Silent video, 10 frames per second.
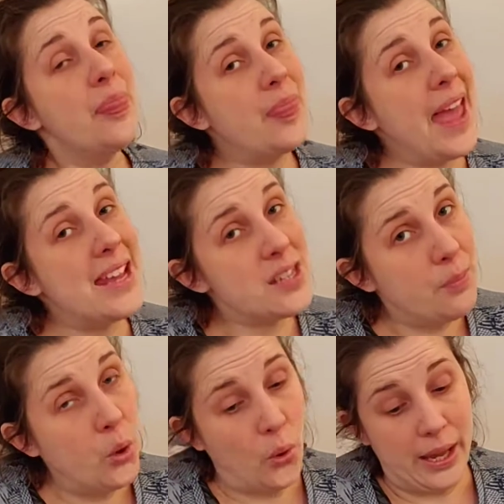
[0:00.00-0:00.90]
"There's a
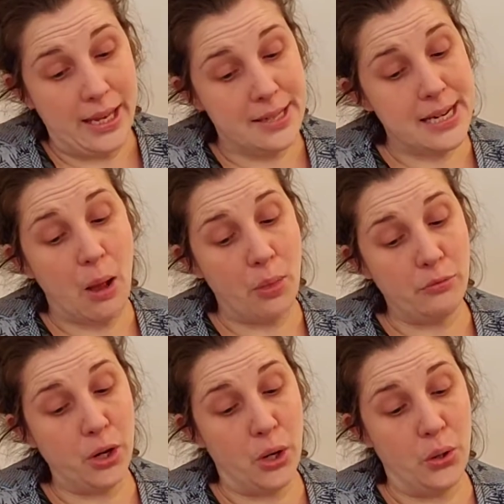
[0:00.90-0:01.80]
boy down the
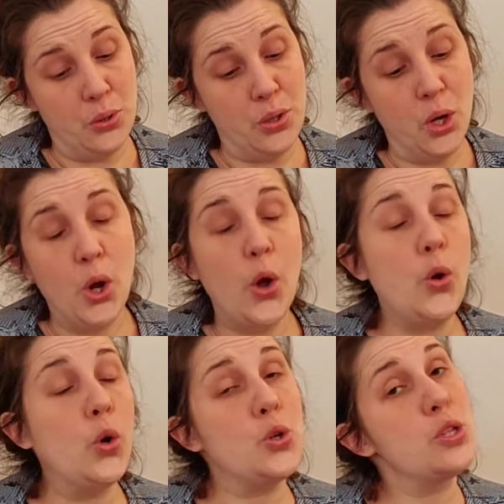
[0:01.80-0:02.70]
road who
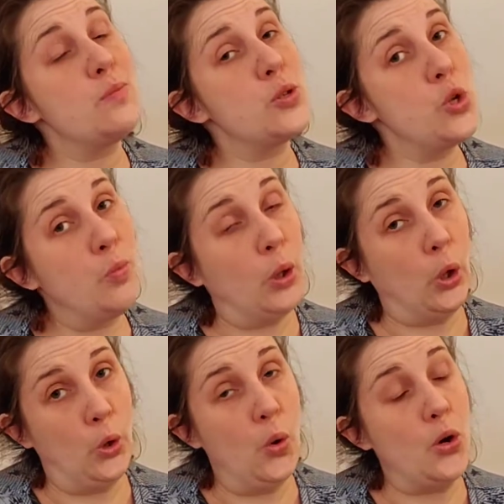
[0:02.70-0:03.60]
got some
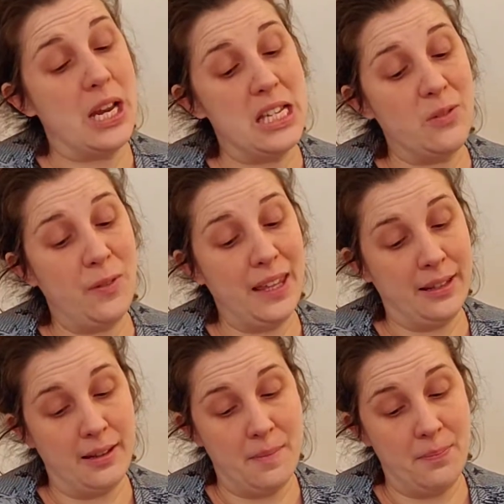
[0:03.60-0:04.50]
superglue on his
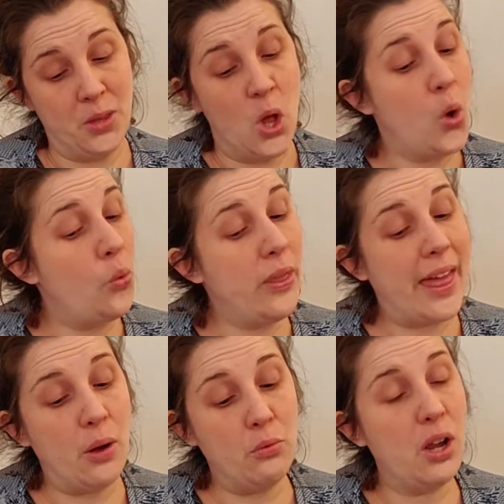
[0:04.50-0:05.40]
finger
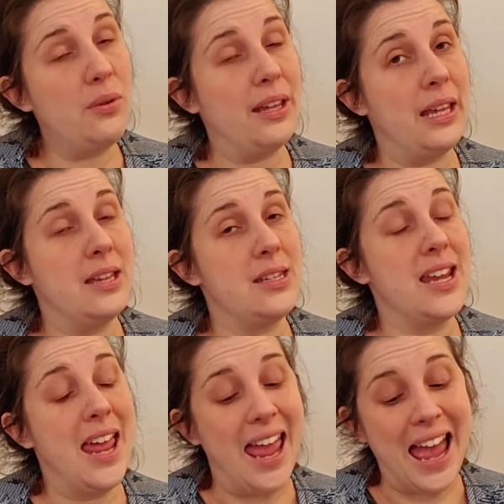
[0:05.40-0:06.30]
without knowing it,
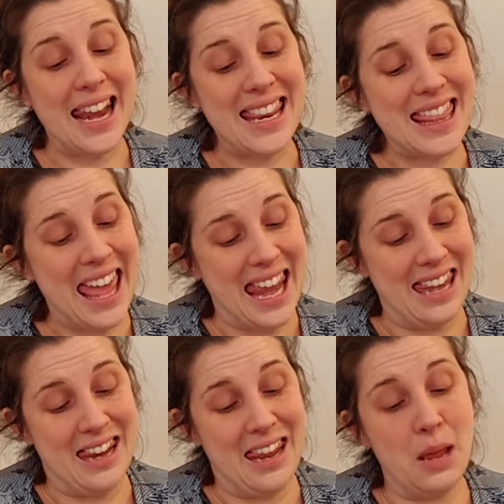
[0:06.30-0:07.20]
and
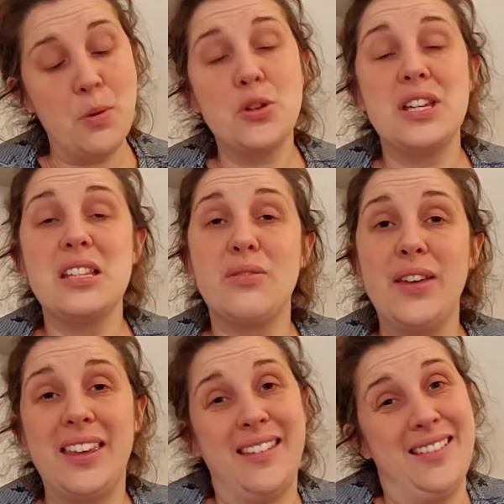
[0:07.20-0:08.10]
then he put his
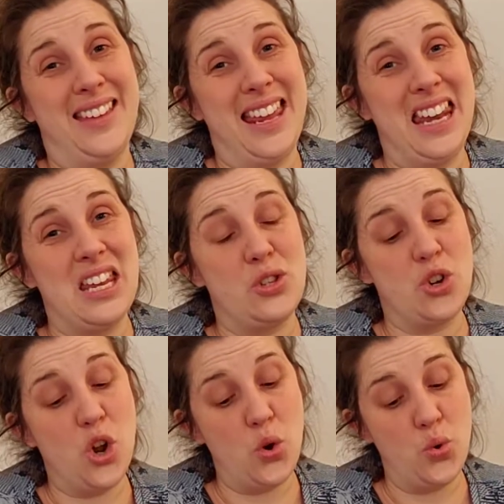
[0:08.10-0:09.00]
finger in his
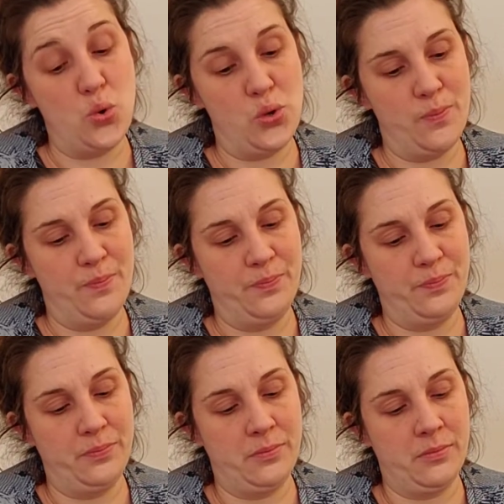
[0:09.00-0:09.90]
nose."
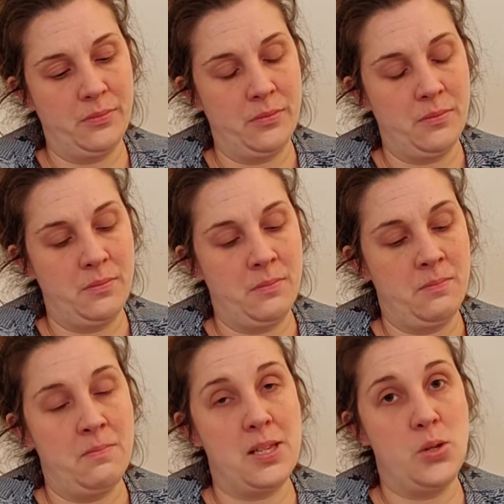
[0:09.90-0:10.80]

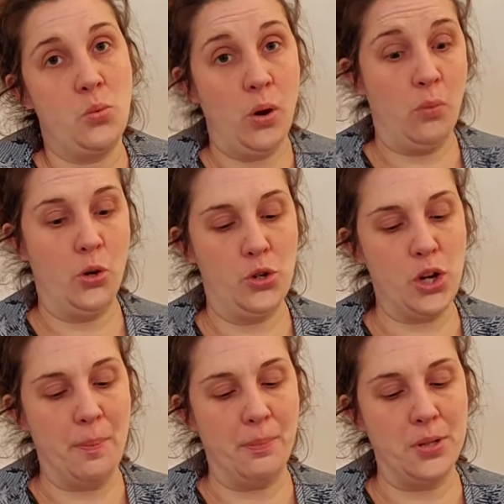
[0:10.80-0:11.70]
Mr. Wormwood
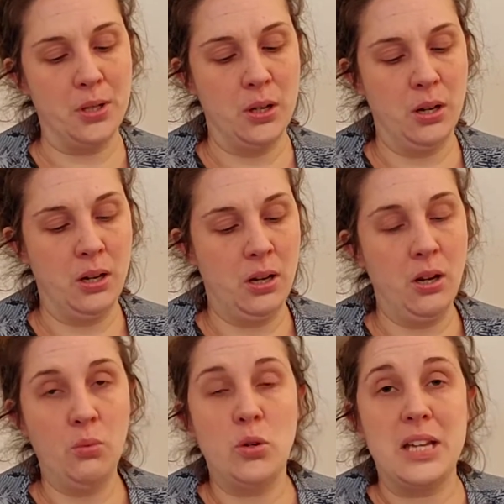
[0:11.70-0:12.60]
jumped.
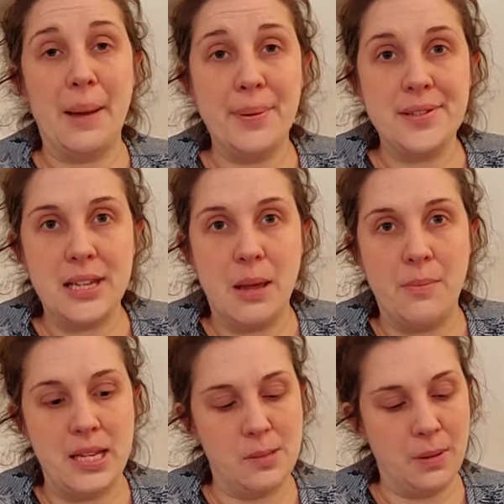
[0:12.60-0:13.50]
"What happened to him?"
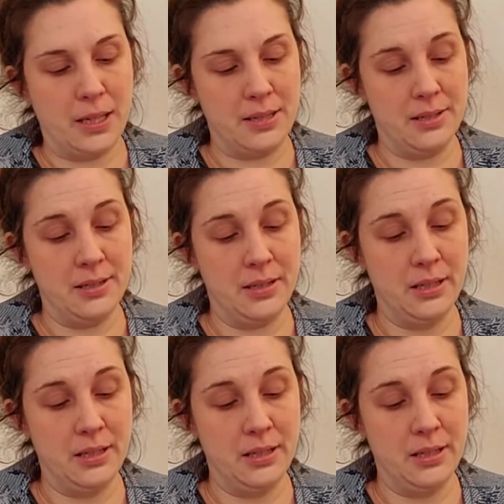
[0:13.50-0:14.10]
he spluttered.